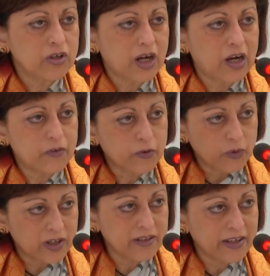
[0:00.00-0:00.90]
our
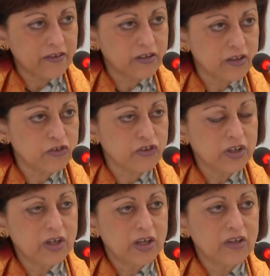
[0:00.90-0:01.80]
world heritage
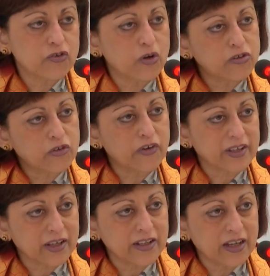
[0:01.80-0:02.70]
is also
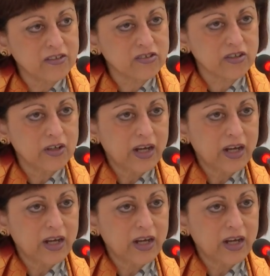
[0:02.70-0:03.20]
recognized.